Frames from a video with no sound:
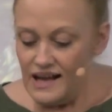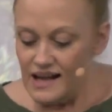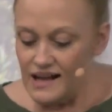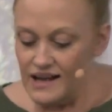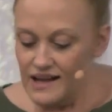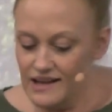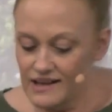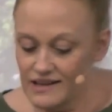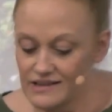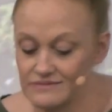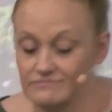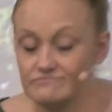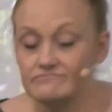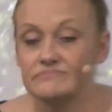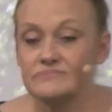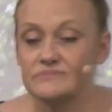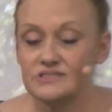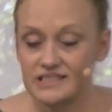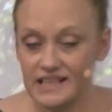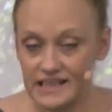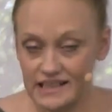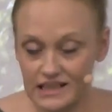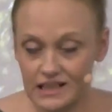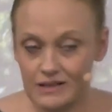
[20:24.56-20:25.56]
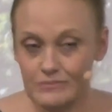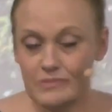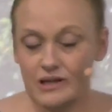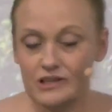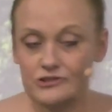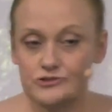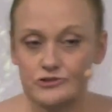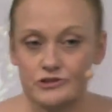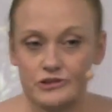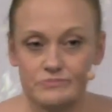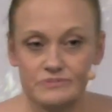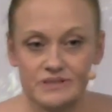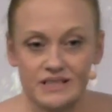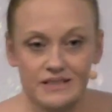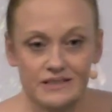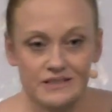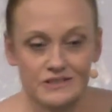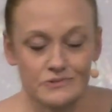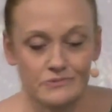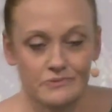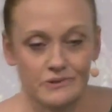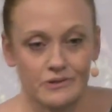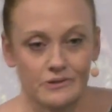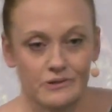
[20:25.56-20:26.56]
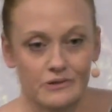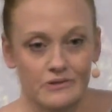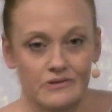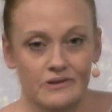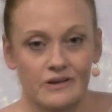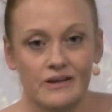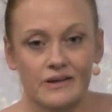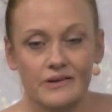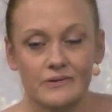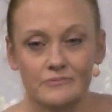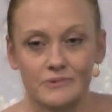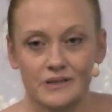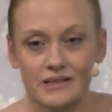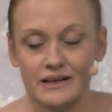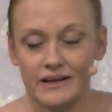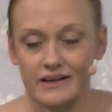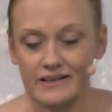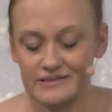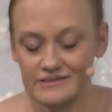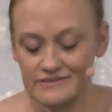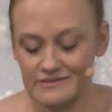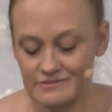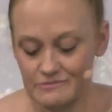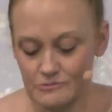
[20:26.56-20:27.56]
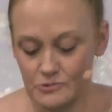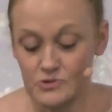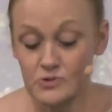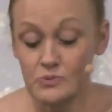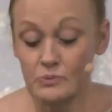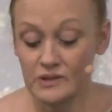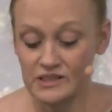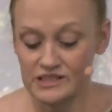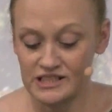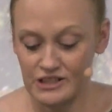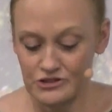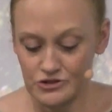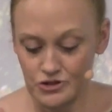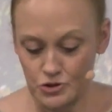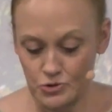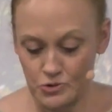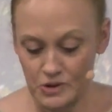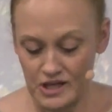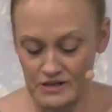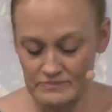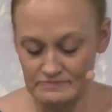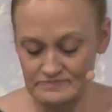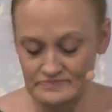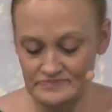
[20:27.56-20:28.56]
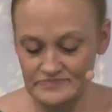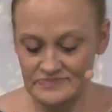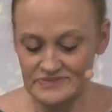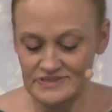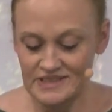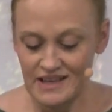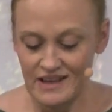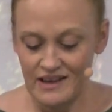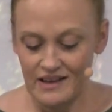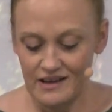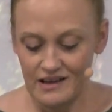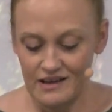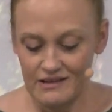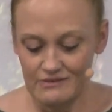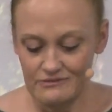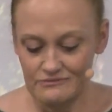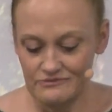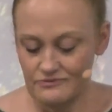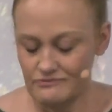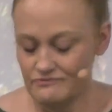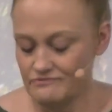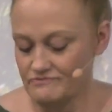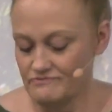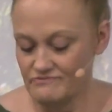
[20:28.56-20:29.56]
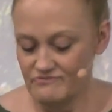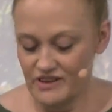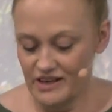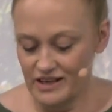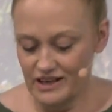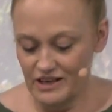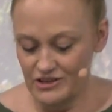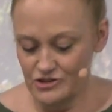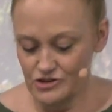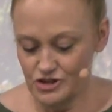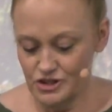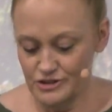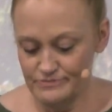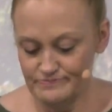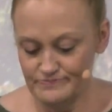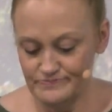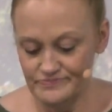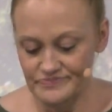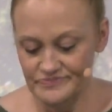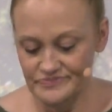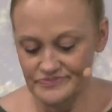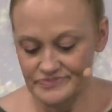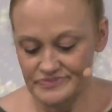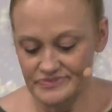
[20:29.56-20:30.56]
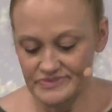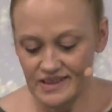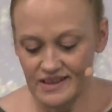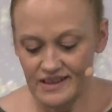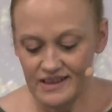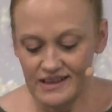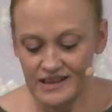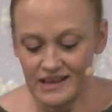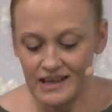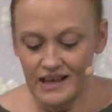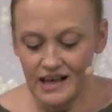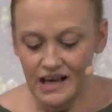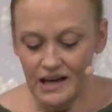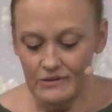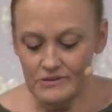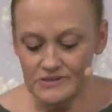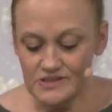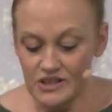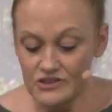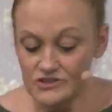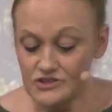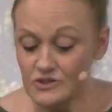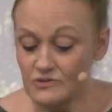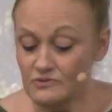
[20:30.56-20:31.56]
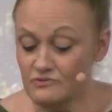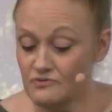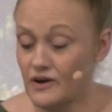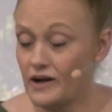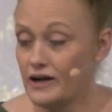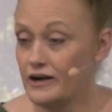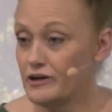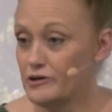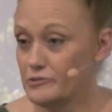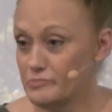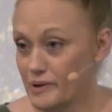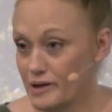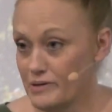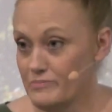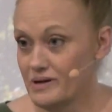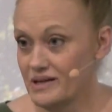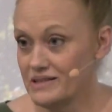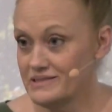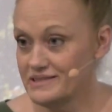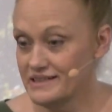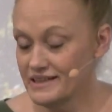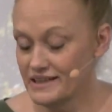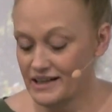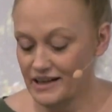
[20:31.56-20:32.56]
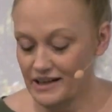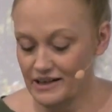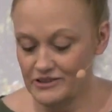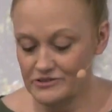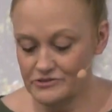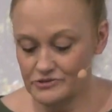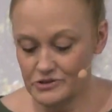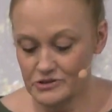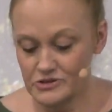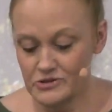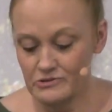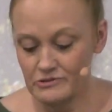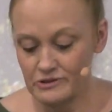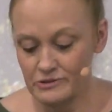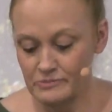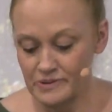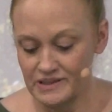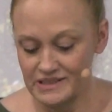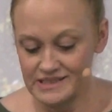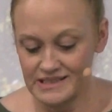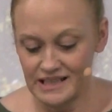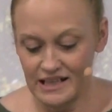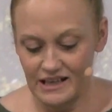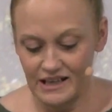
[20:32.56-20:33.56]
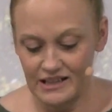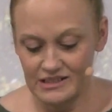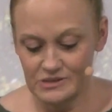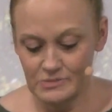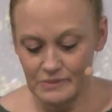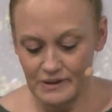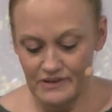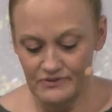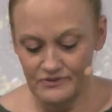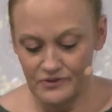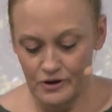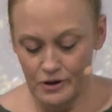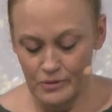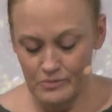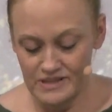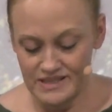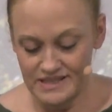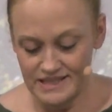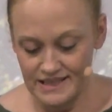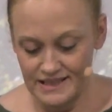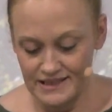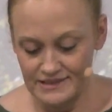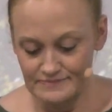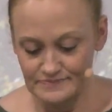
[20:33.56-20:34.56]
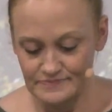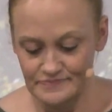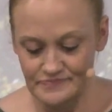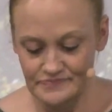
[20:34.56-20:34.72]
and taking my trip to Israel when I was one day short of vacation. I was also fired by my psychiatrist, who had been tagged by a pharmacy.